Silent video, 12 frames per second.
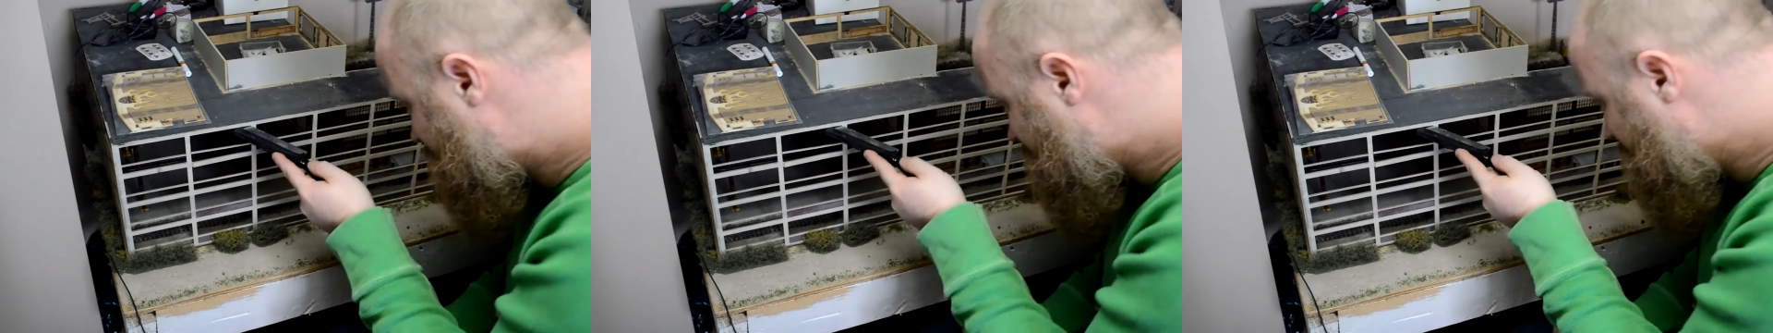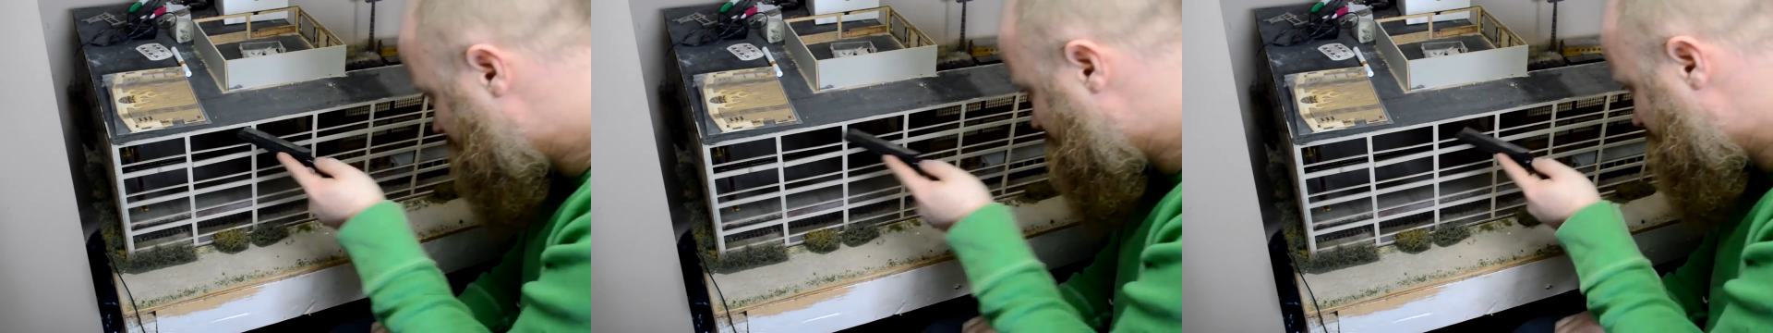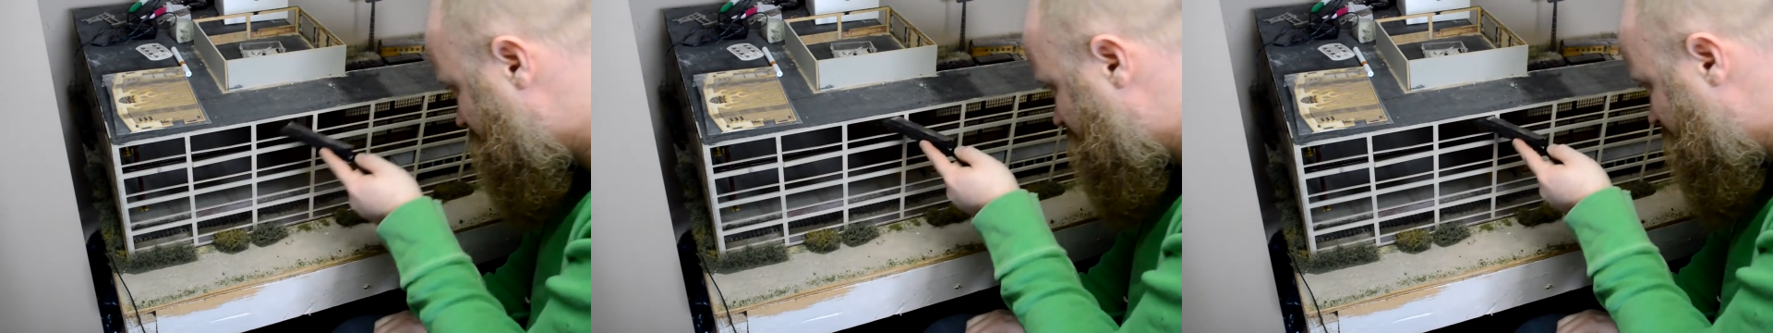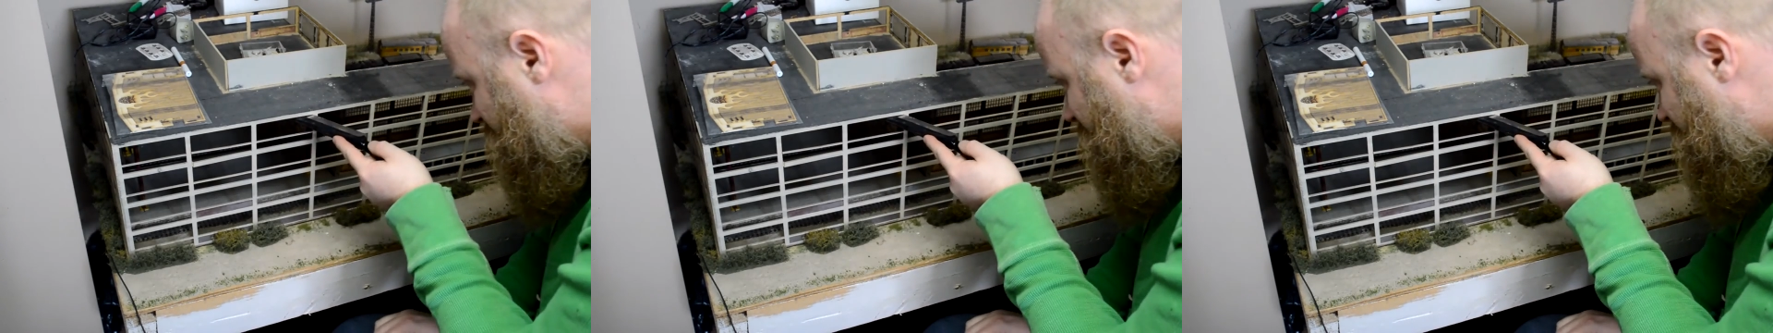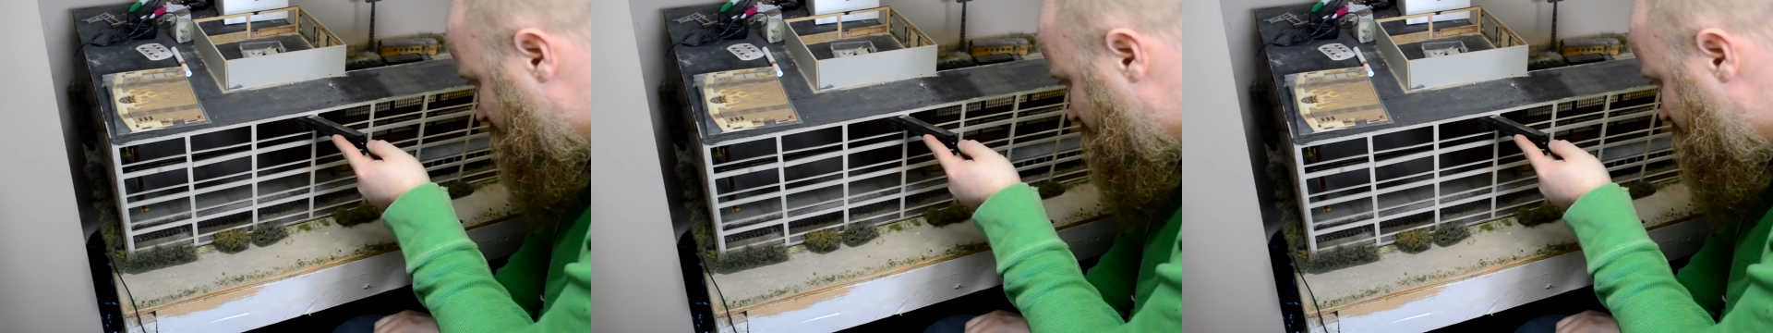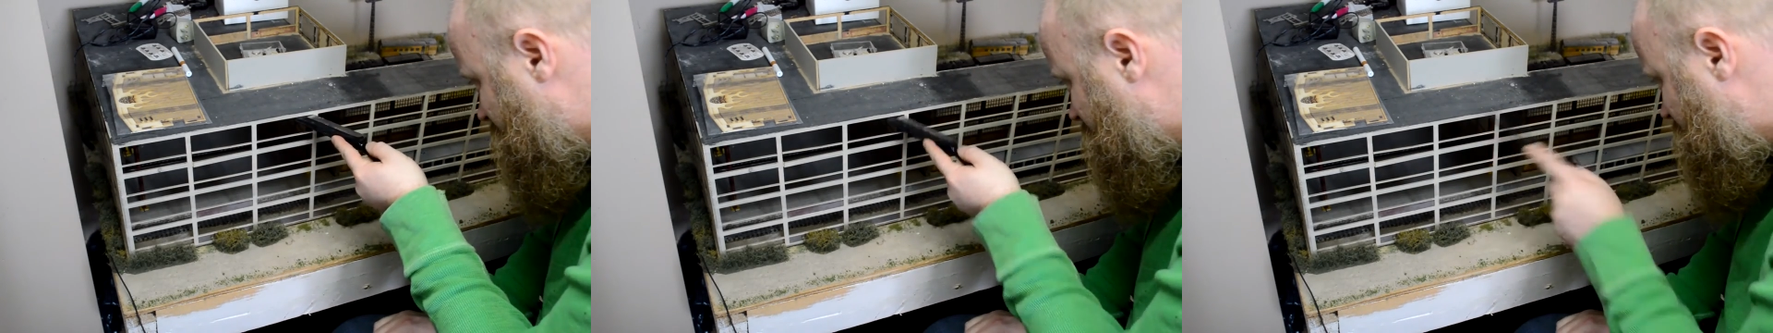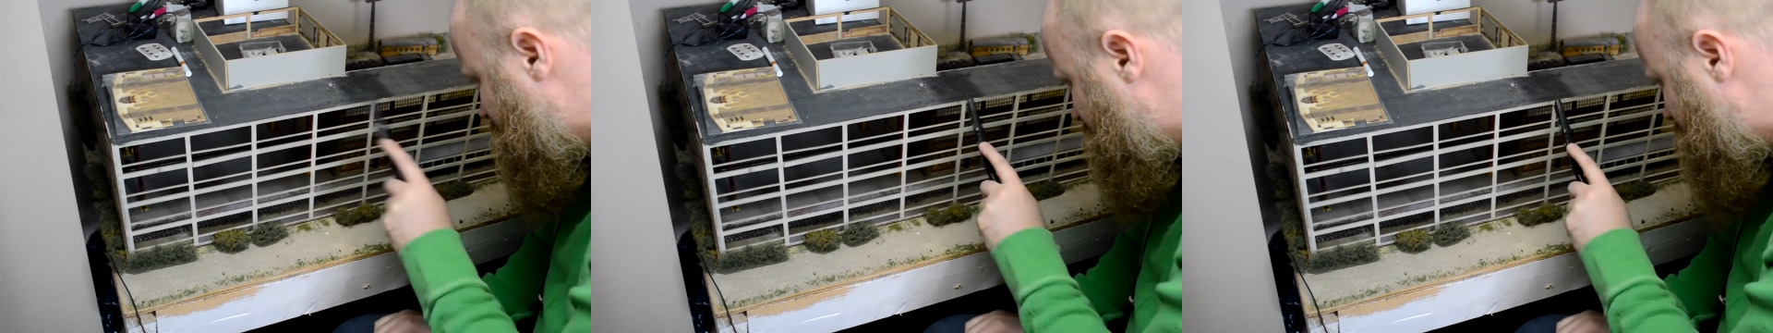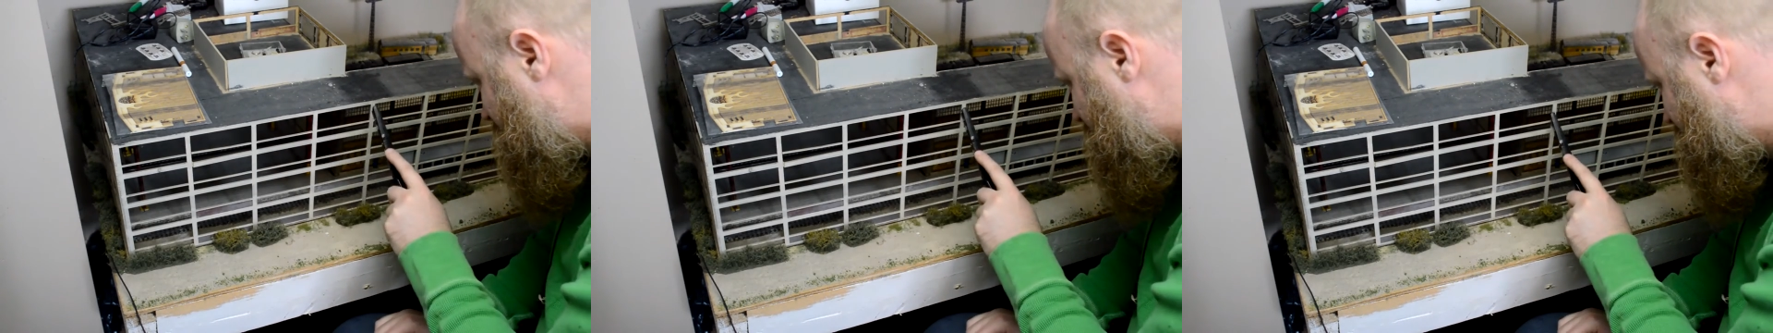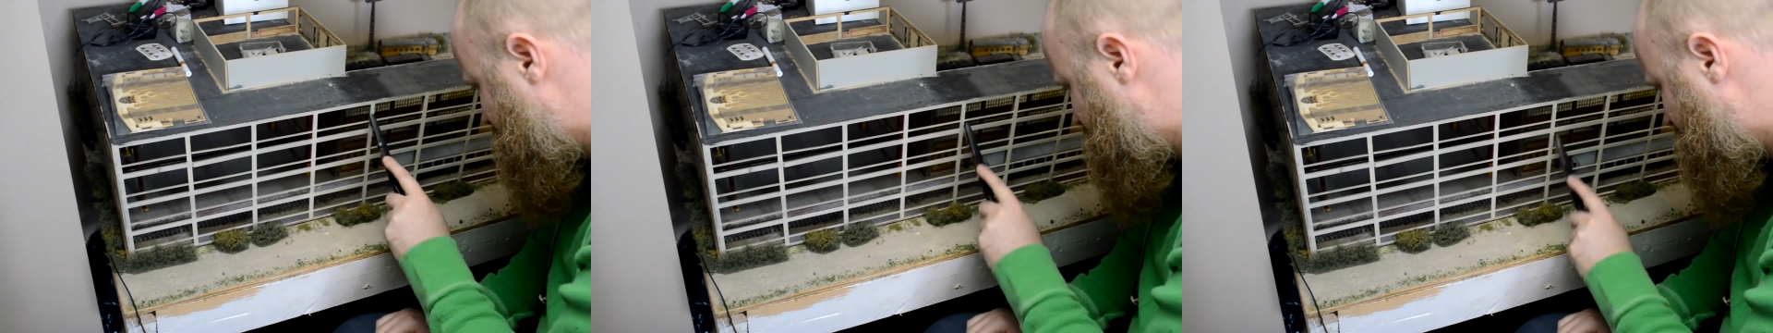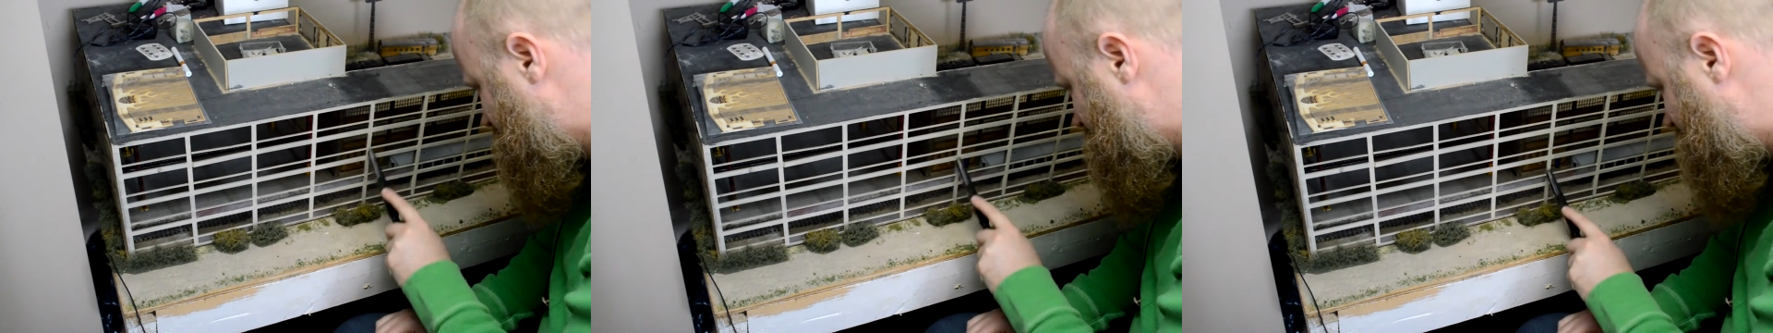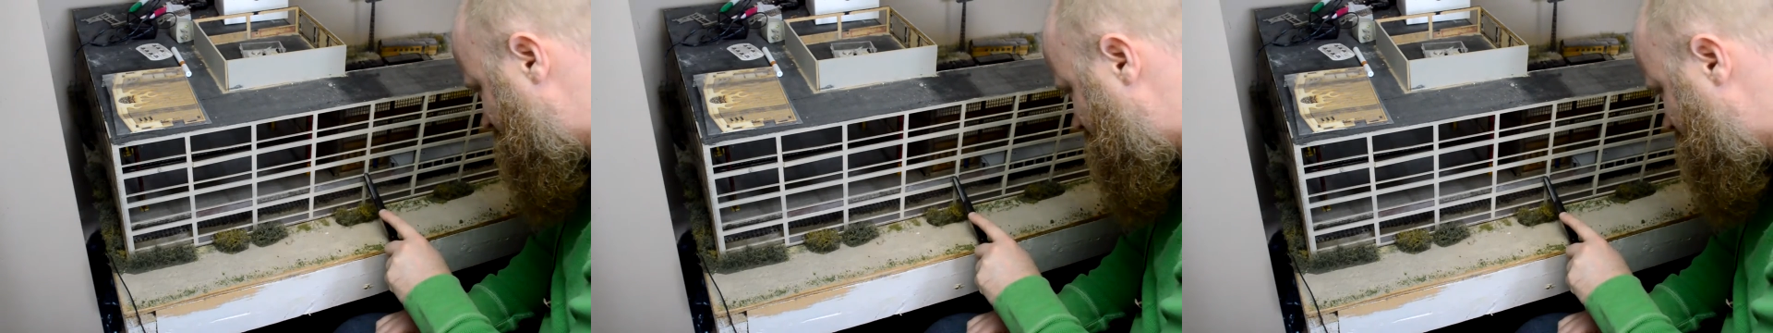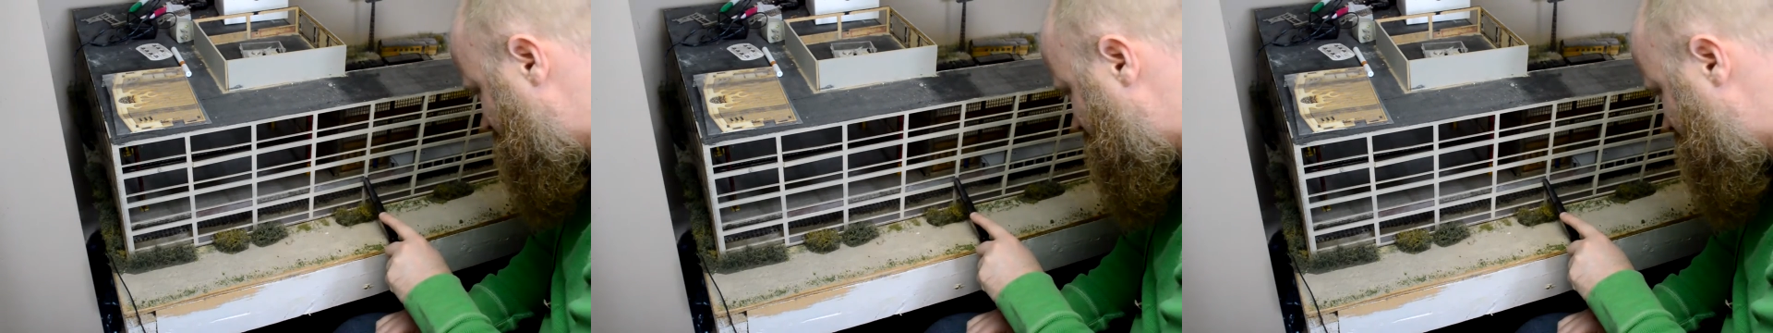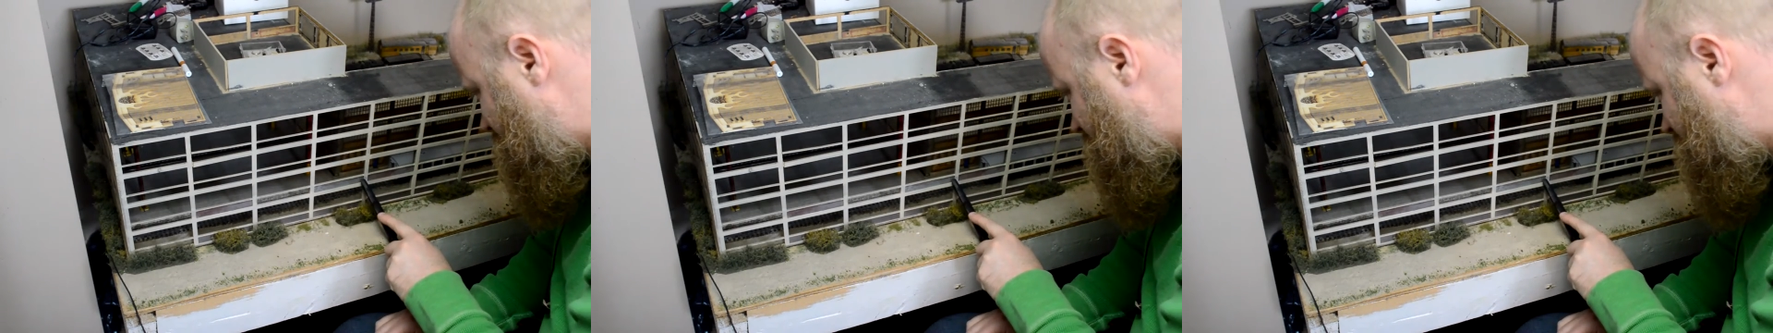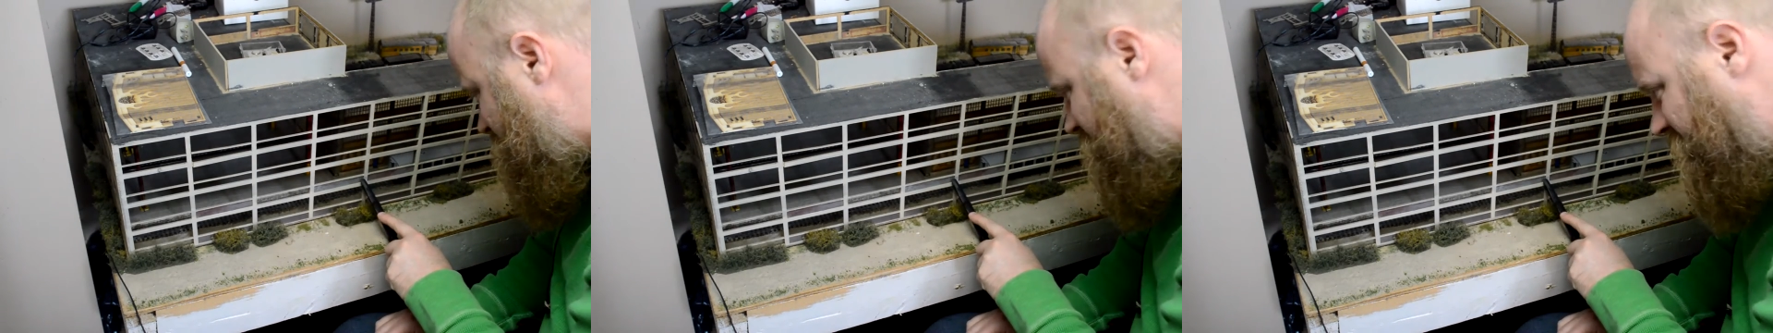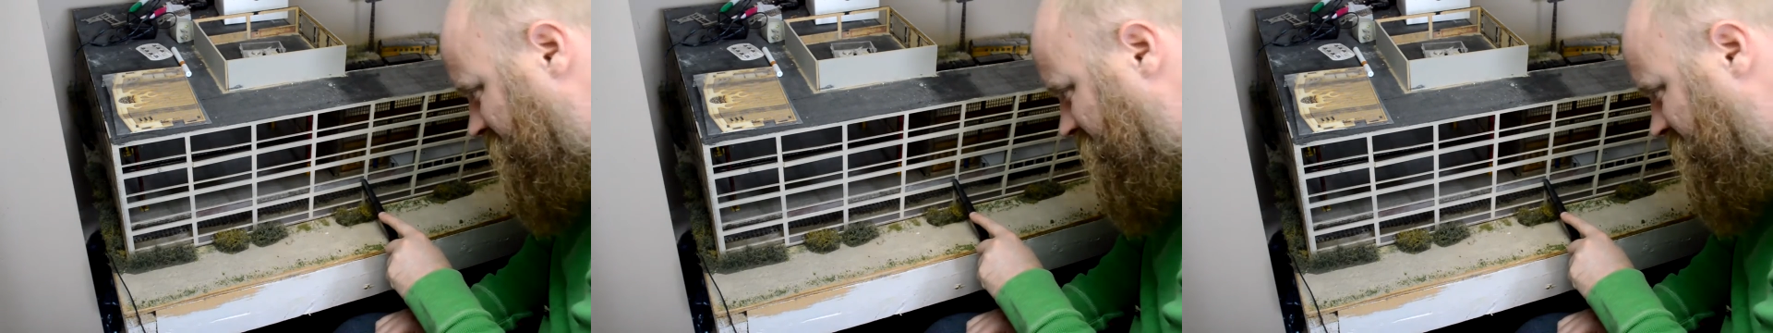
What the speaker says: [unreadable: no face in view]